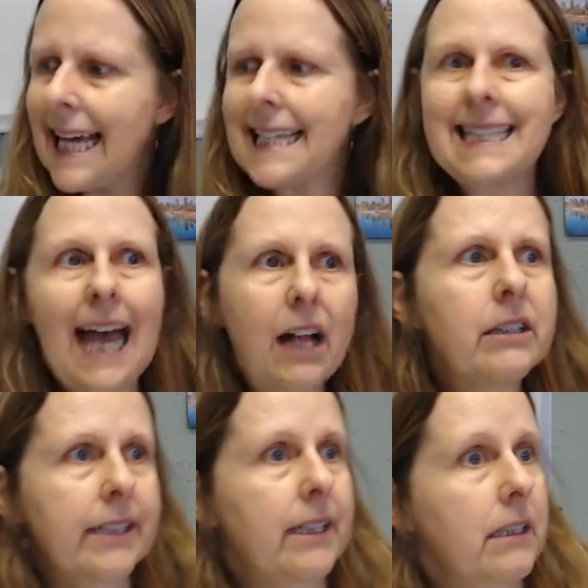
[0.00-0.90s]

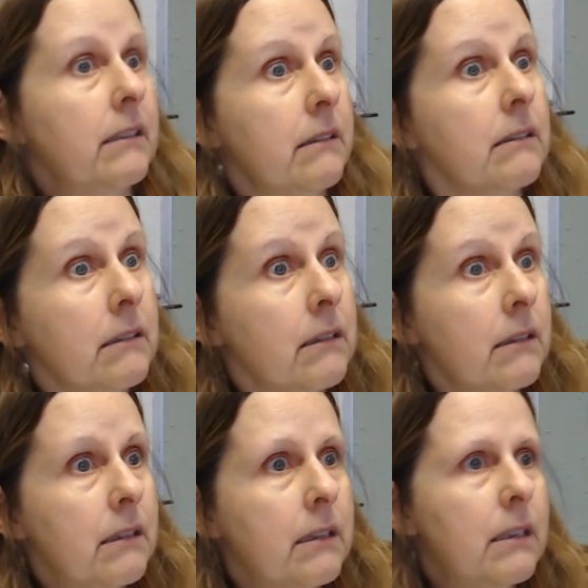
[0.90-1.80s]
Italian
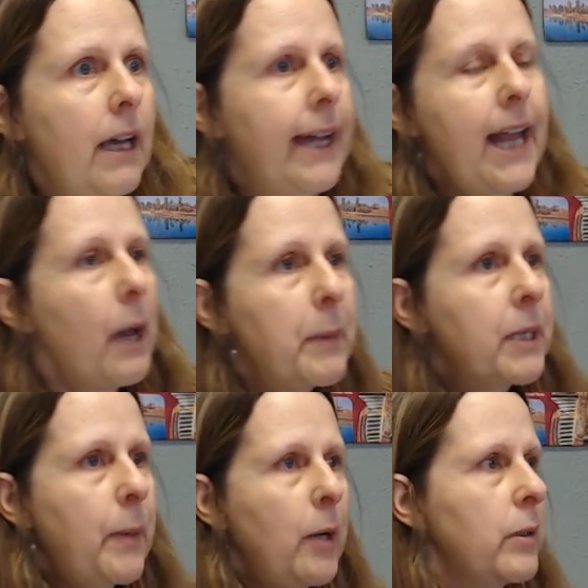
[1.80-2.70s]
an epic
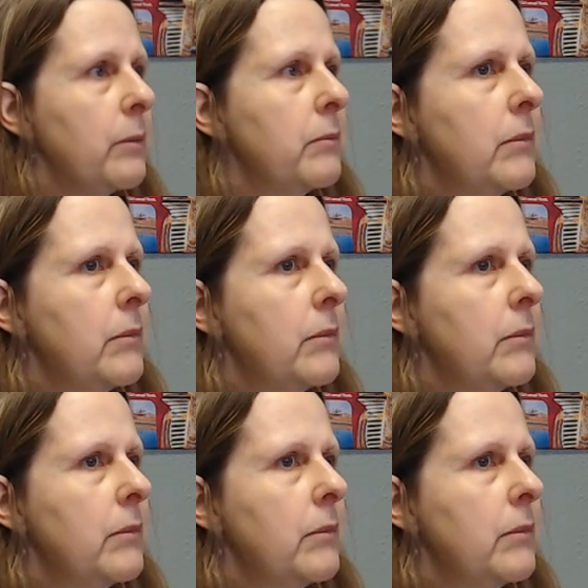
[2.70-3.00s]
poem.